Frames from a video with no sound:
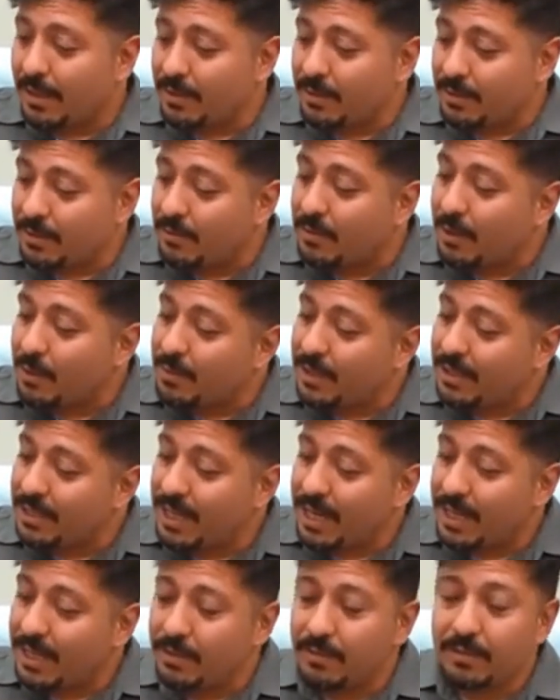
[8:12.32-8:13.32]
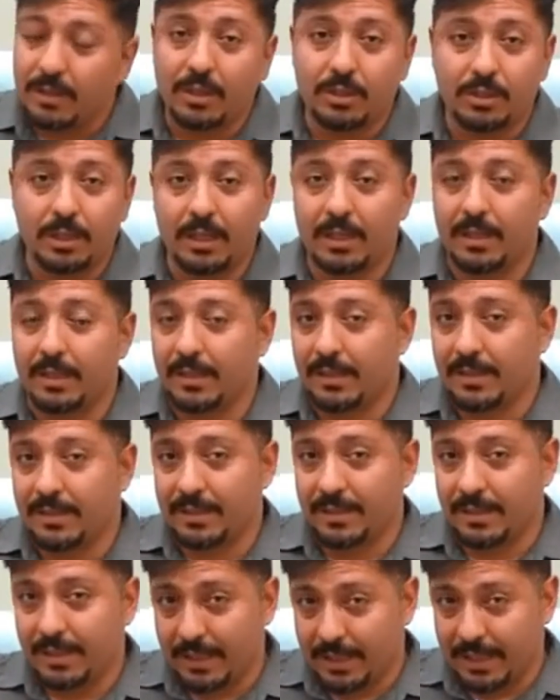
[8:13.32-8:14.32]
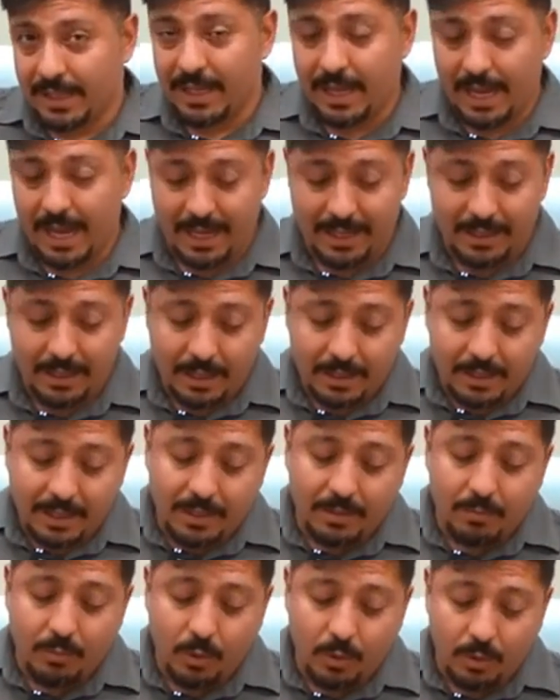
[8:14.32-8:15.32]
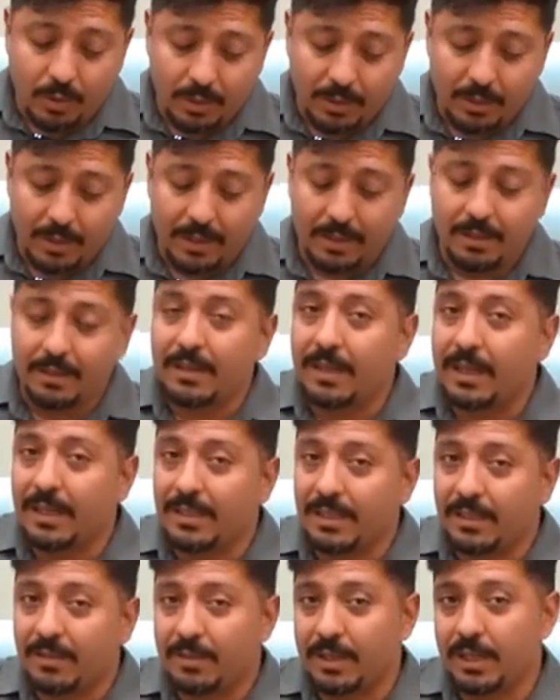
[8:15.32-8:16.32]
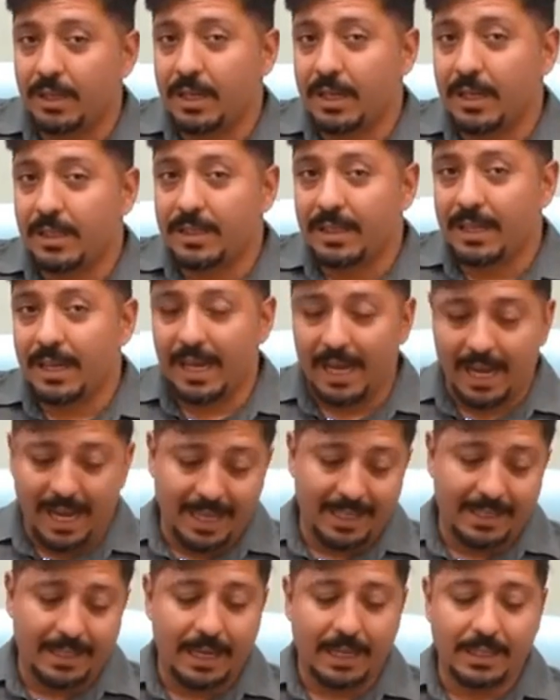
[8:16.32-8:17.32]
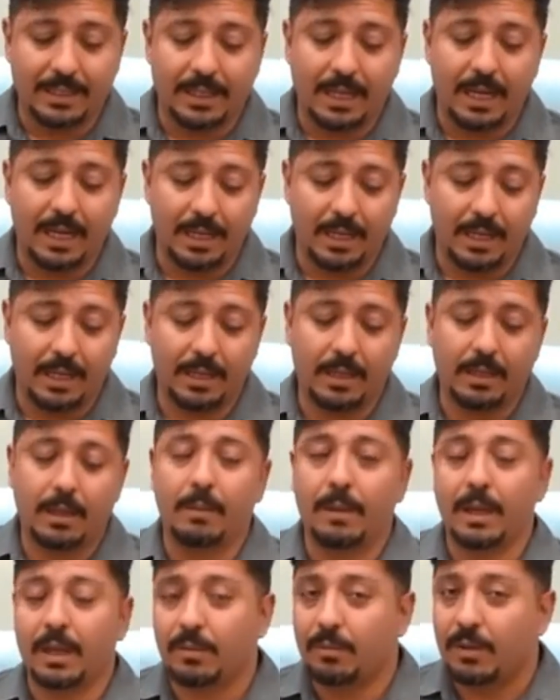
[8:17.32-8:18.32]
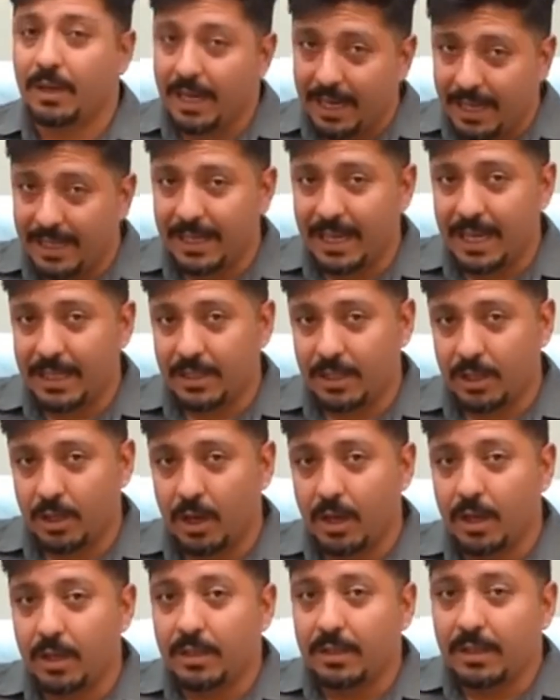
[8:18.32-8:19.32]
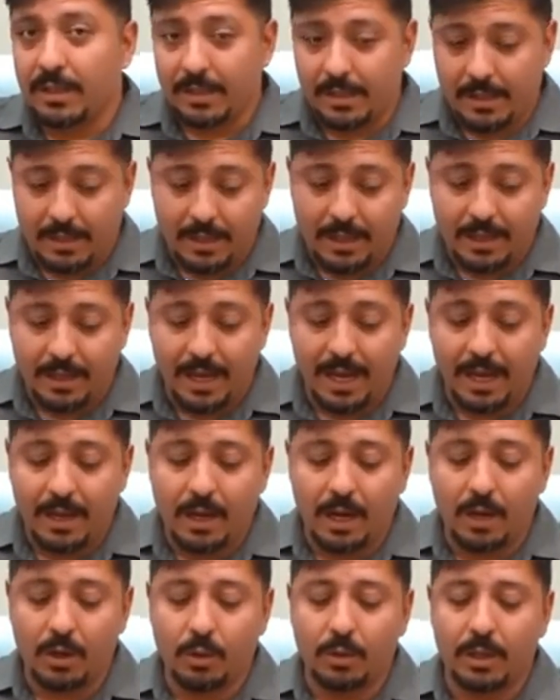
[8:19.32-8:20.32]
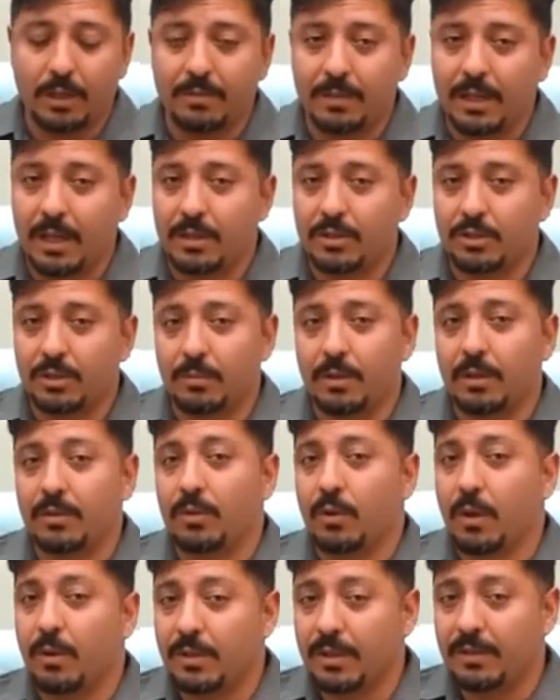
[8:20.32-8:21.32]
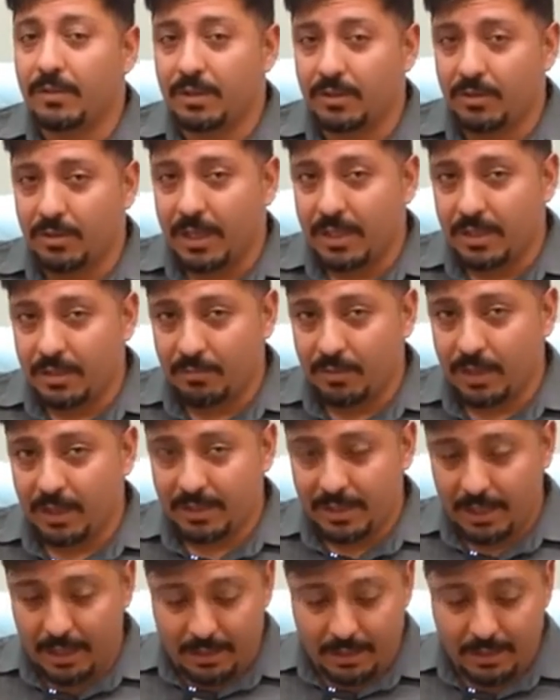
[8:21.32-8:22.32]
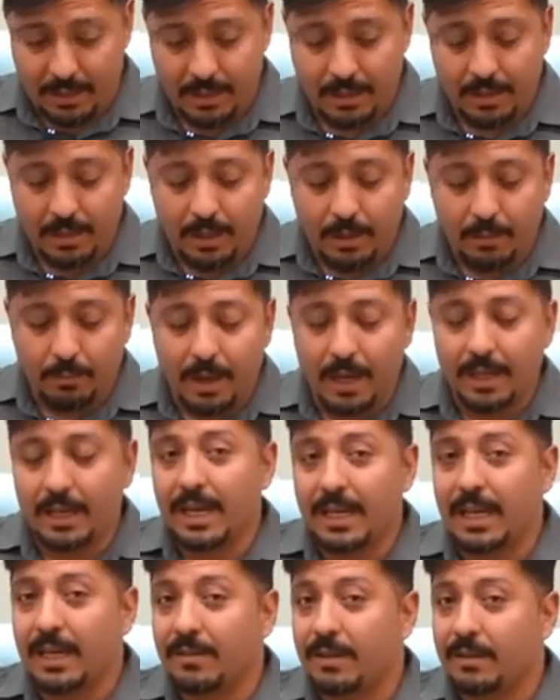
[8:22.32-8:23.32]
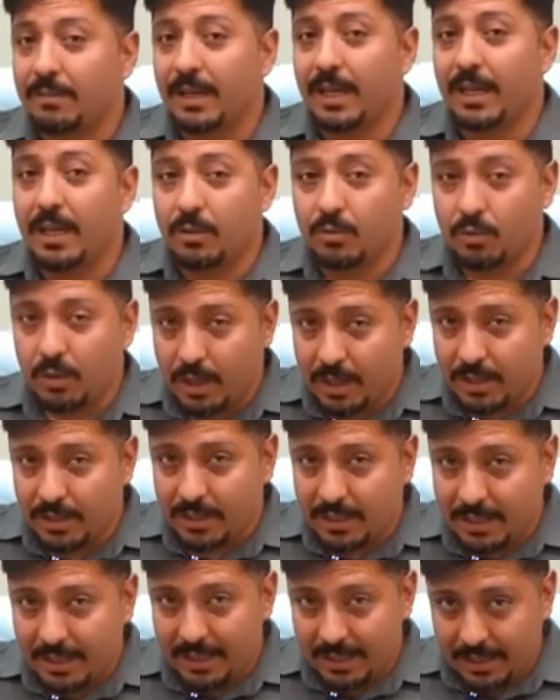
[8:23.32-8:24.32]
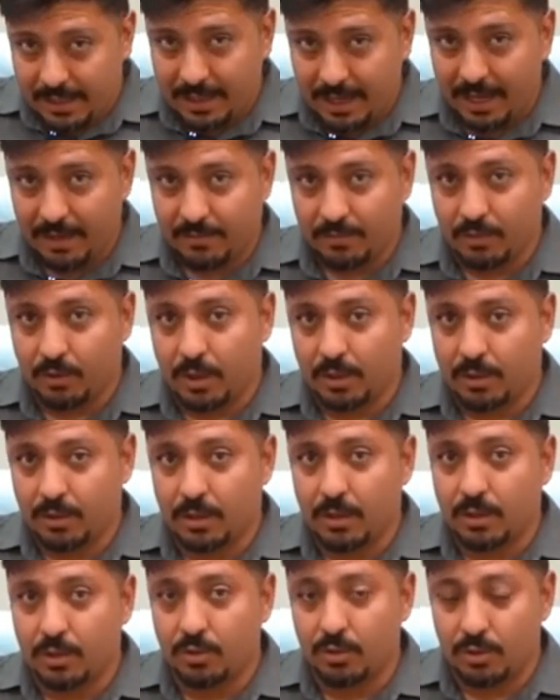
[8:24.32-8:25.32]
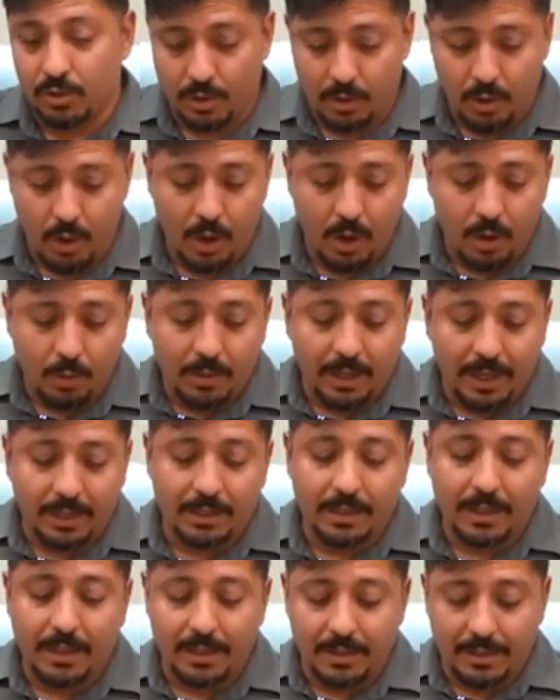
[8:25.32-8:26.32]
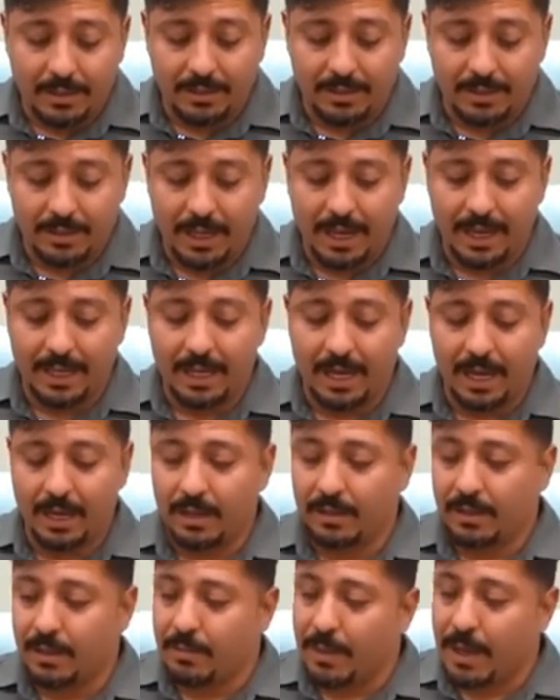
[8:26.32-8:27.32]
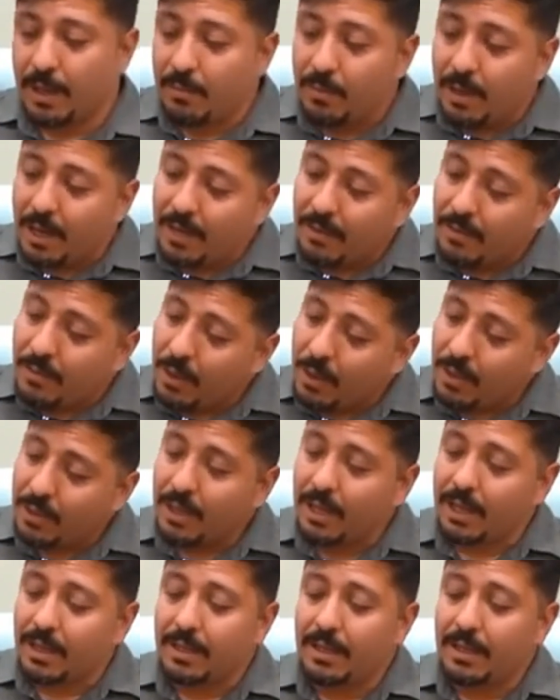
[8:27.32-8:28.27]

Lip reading: from the second filter enter these pores. This is because, as they say, the membrane gets clogged, and not only fails to perform the filtration process, but can even make it worse. Therefore, you should always take care of the membrane filter,